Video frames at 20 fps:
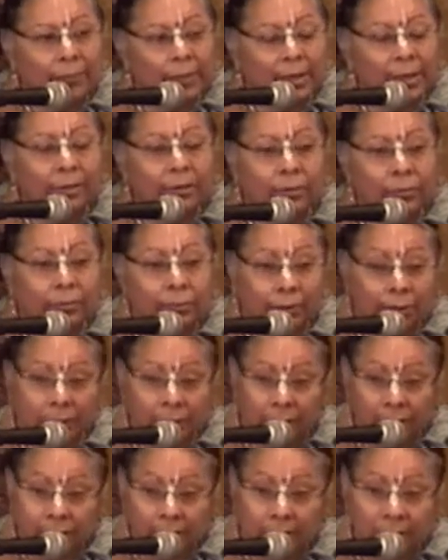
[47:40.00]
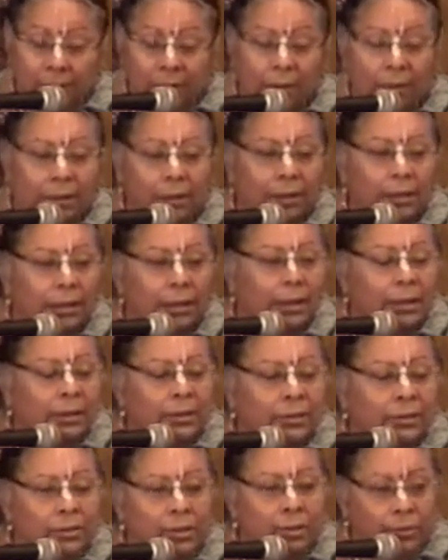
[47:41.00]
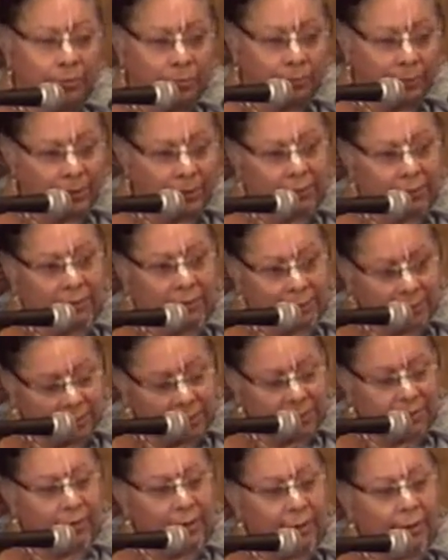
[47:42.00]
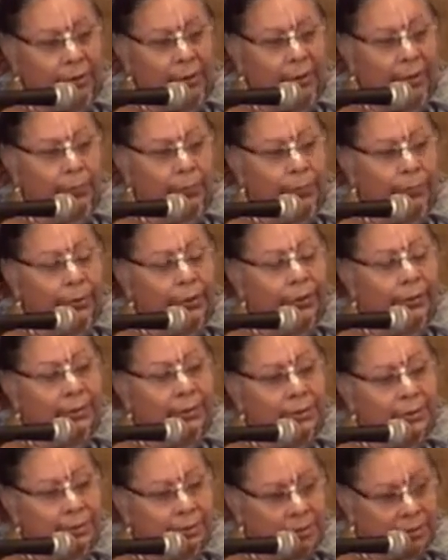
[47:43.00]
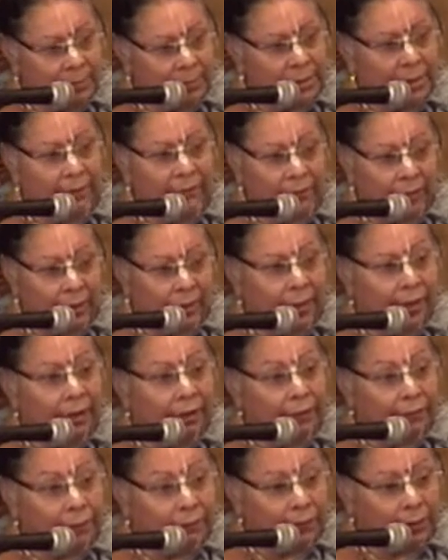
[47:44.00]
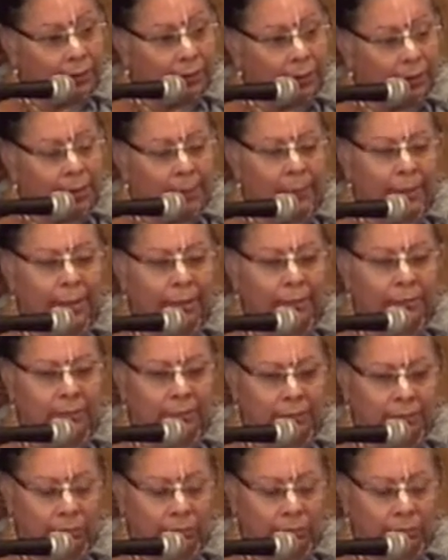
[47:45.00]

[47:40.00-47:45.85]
in the world. And so it's very important to be very careful about